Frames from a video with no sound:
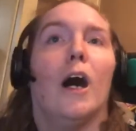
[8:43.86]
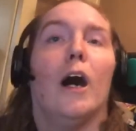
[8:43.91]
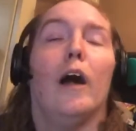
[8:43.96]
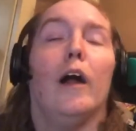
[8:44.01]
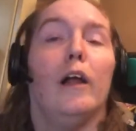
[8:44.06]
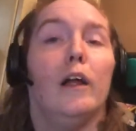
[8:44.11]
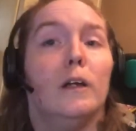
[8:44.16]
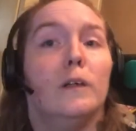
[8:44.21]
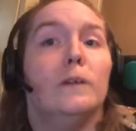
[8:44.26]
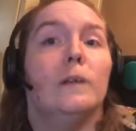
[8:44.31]

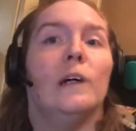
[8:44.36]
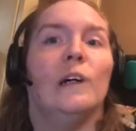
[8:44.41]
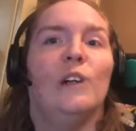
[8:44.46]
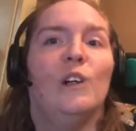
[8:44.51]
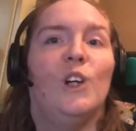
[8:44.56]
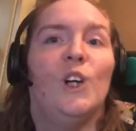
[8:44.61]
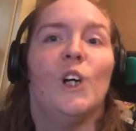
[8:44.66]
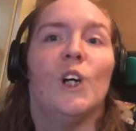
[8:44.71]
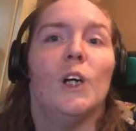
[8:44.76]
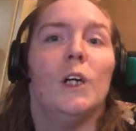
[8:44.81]
it was
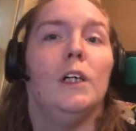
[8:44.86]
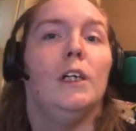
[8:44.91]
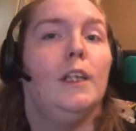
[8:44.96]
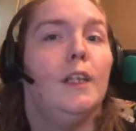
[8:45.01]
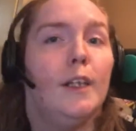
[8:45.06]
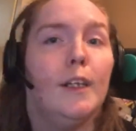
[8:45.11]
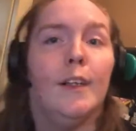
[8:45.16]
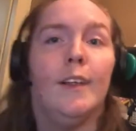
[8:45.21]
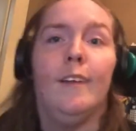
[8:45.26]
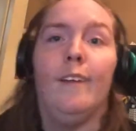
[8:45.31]
cool
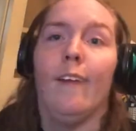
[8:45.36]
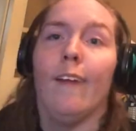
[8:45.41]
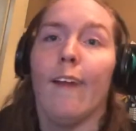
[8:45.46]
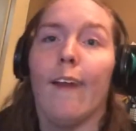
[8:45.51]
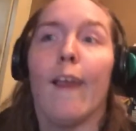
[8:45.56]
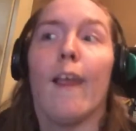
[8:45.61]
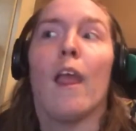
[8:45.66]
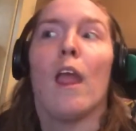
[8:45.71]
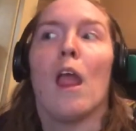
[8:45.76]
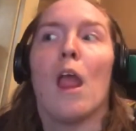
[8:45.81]
to
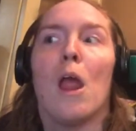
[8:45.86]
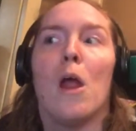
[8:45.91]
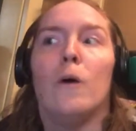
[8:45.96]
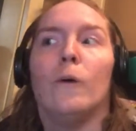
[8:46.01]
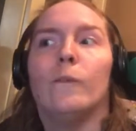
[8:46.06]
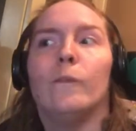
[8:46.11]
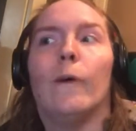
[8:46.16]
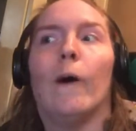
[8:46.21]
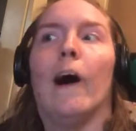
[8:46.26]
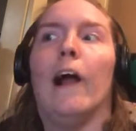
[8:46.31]
see
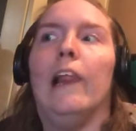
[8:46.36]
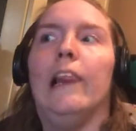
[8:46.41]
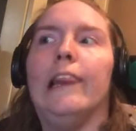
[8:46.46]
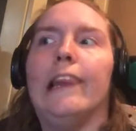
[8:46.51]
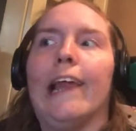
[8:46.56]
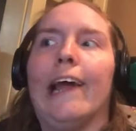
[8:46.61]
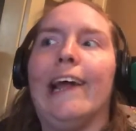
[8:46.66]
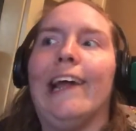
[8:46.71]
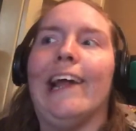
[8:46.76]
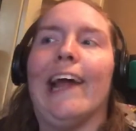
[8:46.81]
what
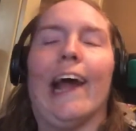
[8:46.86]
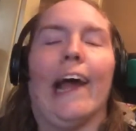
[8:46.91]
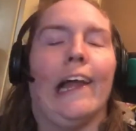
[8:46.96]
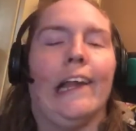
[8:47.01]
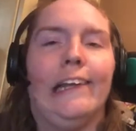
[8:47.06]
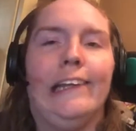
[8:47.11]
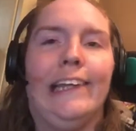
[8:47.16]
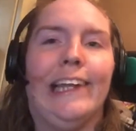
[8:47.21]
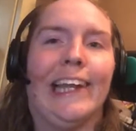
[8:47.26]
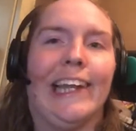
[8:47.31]
they
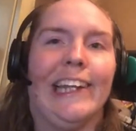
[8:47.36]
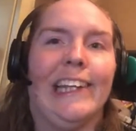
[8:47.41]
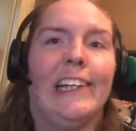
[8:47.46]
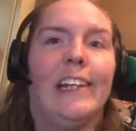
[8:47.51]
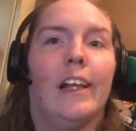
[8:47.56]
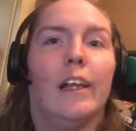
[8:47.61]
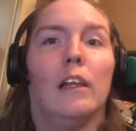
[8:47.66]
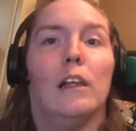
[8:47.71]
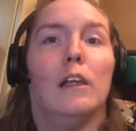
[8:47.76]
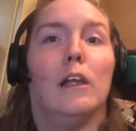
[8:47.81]
had
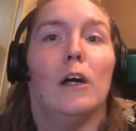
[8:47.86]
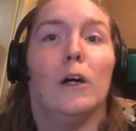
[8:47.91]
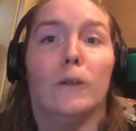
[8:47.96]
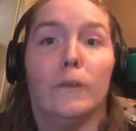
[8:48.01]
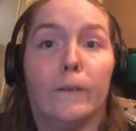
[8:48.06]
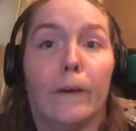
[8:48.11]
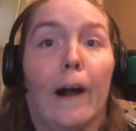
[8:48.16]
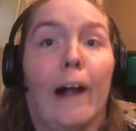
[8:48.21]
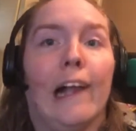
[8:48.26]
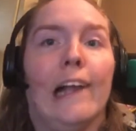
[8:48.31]
taken
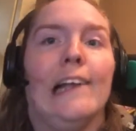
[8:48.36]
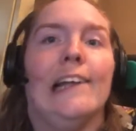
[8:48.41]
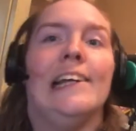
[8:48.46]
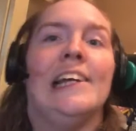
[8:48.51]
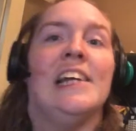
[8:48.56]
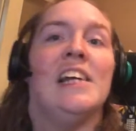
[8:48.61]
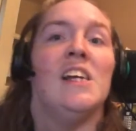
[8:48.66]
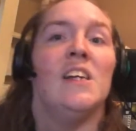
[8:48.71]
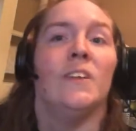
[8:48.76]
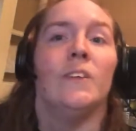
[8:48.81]
away
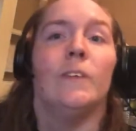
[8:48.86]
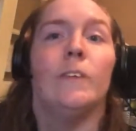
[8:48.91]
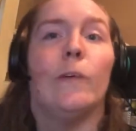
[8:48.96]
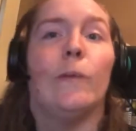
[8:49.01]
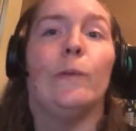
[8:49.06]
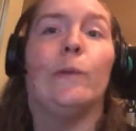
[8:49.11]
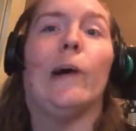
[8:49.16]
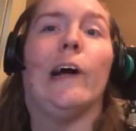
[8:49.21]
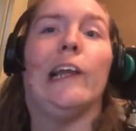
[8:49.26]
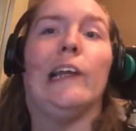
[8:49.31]

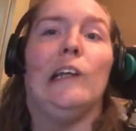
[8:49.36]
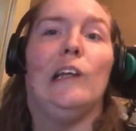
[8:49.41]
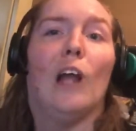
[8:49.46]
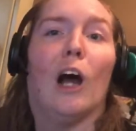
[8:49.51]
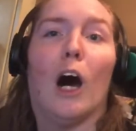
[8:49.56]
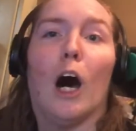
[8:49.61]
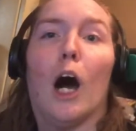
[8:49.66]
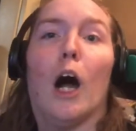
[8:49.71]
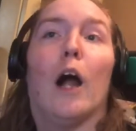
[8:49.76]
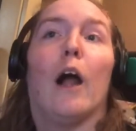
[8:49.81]
from my
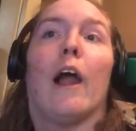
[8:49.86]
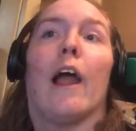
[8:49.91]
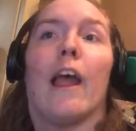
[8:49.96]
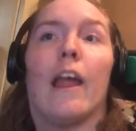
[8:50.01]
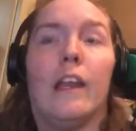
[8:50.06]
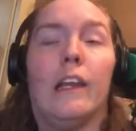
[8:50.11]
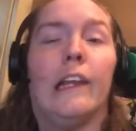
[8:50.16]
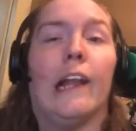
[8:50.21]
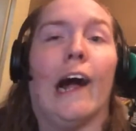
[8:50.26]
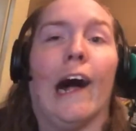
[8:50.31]
talk
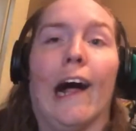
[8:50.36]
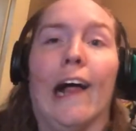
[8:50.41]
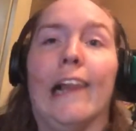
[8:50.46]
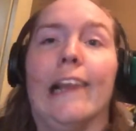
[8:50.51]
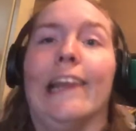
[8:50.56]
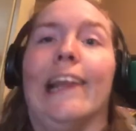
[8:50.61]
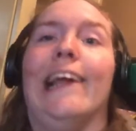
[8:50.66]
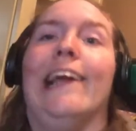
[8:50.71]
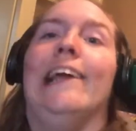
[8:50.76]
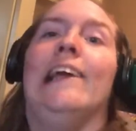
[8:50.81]
and how
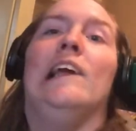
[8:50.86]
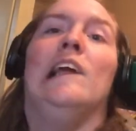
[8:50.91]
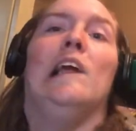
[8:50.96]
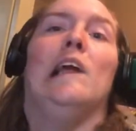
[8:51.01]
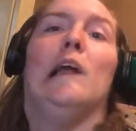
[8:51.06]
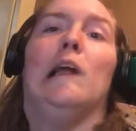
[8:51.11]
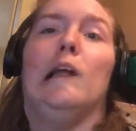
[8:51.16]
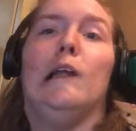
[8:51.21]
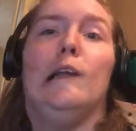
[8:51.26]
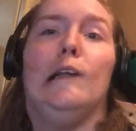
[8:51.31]
they
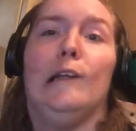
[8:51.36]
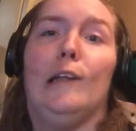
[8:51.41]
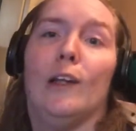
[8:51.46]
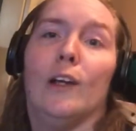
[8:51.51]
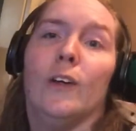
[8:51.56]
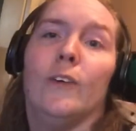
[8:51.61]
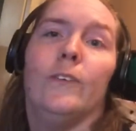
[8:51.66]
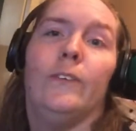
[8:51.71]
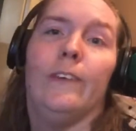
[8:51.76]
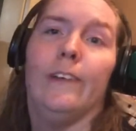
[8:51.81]

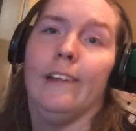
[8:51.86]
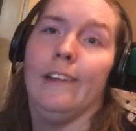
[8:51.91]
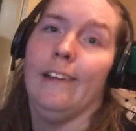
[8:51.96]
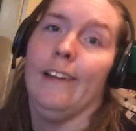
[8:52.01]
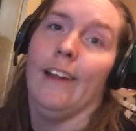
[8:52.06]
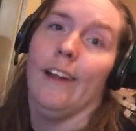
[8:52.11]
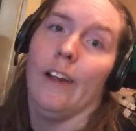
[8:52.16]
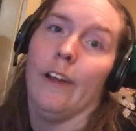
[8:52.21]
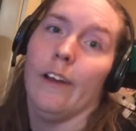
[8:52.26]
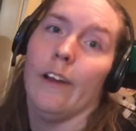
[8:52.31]

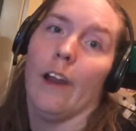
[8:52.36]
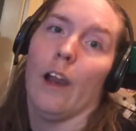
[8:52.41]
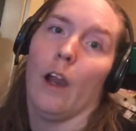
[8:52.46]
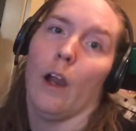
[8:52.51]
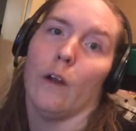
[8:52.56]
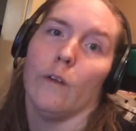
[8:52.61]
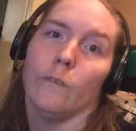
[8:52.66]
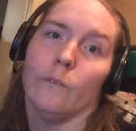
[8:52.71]
interpreted it.